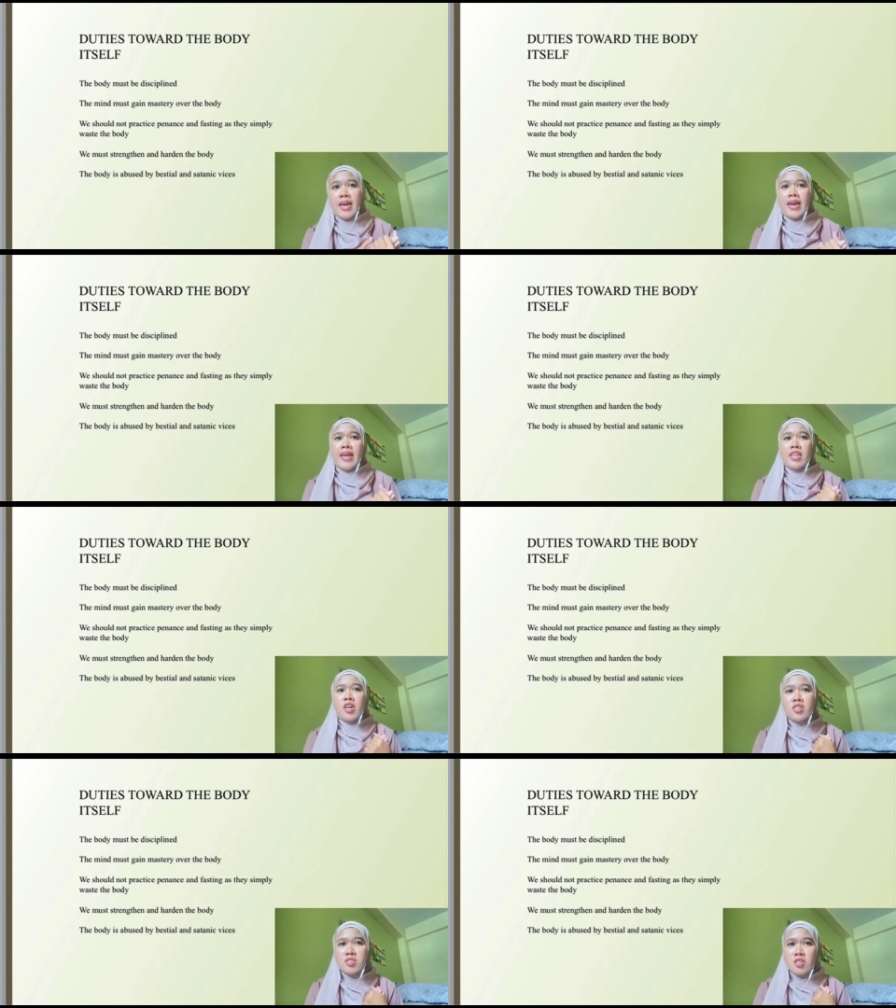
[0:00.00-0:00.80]
and
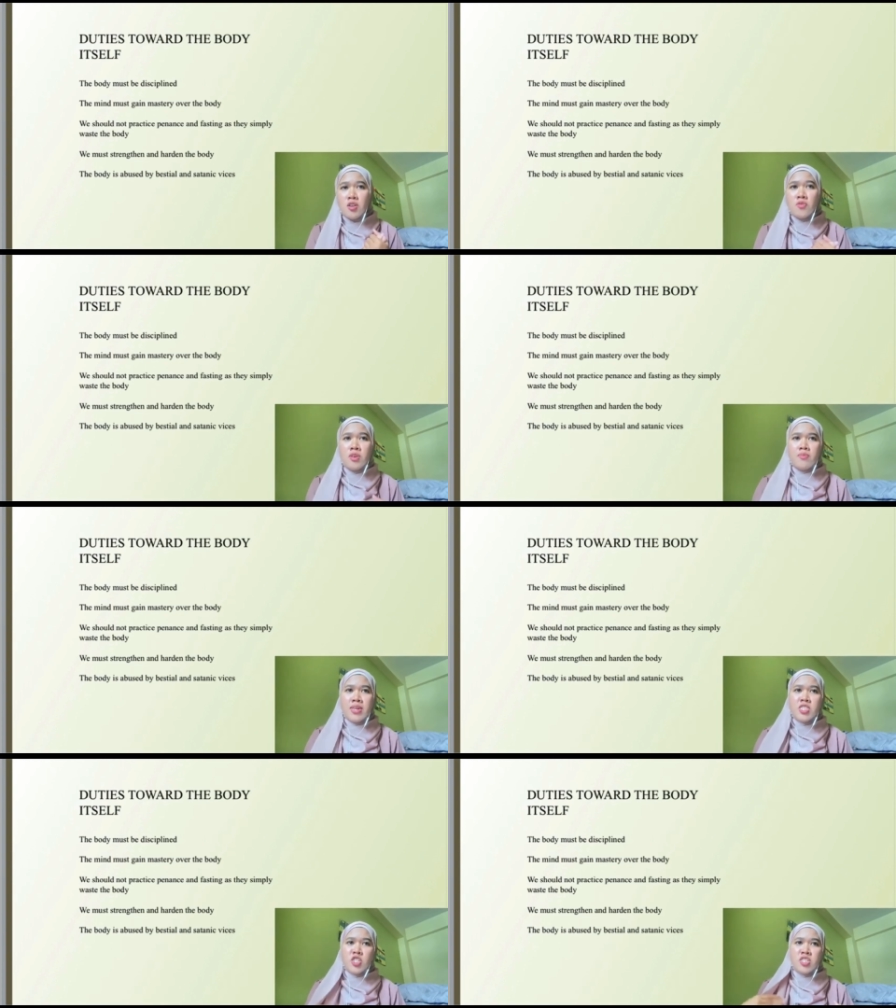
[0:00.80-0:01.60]
also we
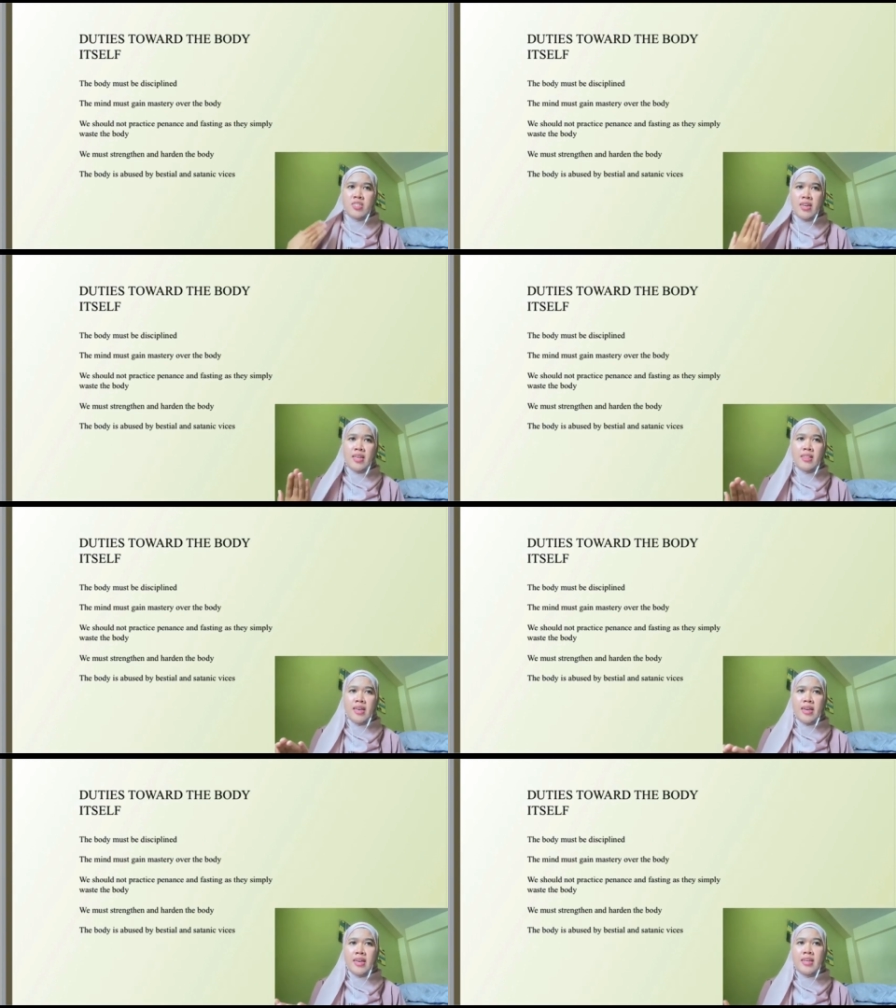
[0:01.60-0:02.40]
must strengthen
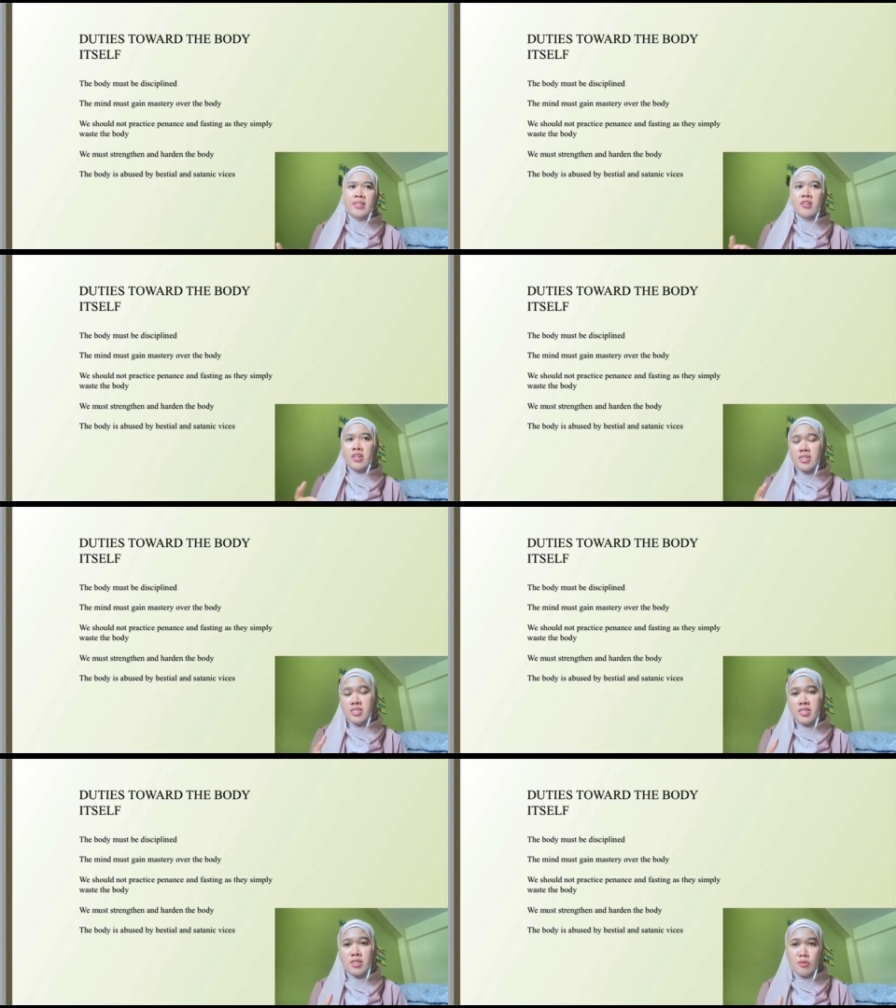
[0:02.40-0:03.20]
and
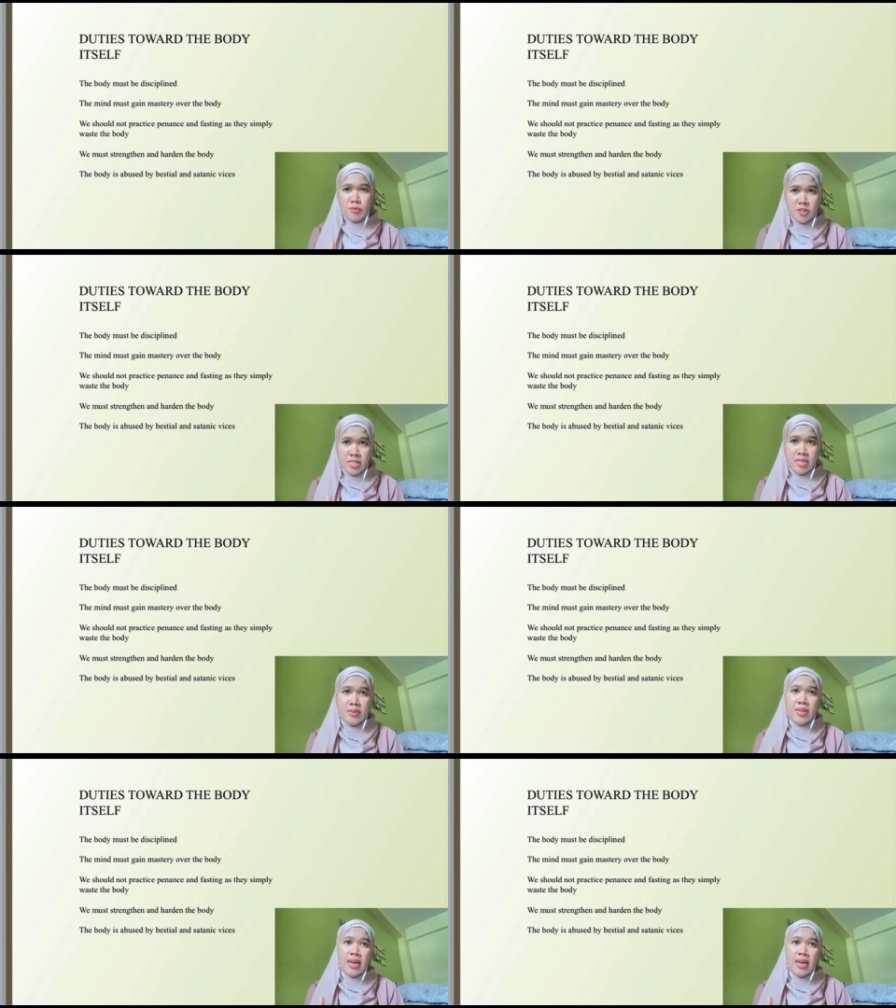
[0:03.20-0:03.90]
harden the body,